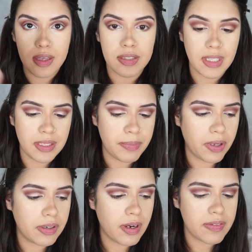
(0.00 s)
setting
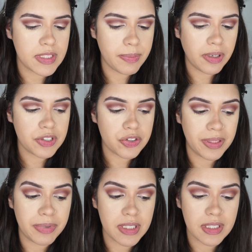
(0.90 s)
powder. This powder is
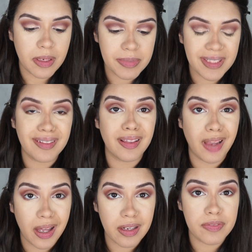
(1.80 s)
great because it comes in a
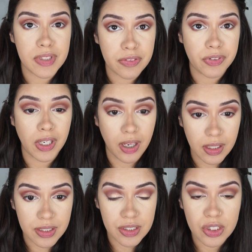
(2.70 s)
lot of different
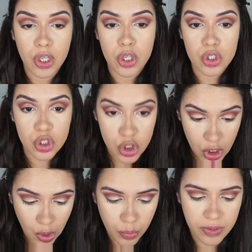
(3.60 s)
colors.
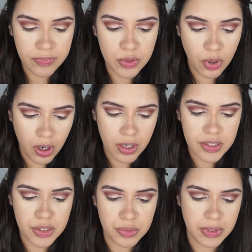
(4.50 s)
So if you are
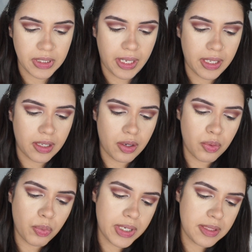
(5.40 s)
doing like
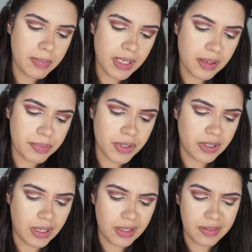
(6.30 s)
wedding makeup,
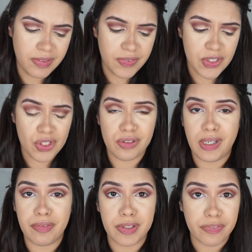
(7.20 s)
or even if you're just going
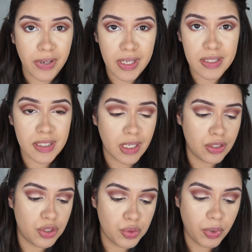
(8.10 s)
out with your friends
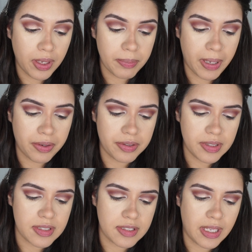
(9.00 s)
and you want a powder
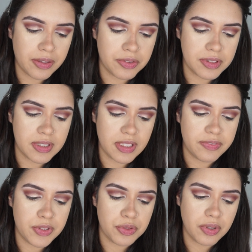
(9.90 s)
that's not going to give
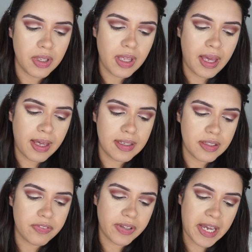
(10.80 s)
you
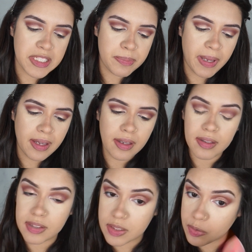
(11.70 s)
any
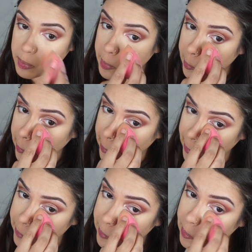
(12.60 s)
flashback, this would be really
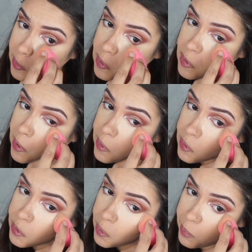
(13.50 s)
good because since it
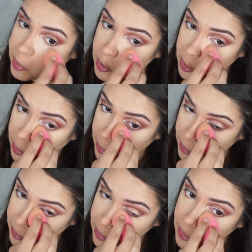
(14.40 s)
has so many
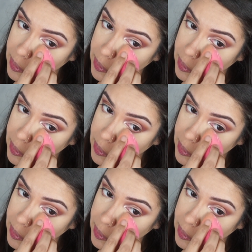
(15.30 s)
shades,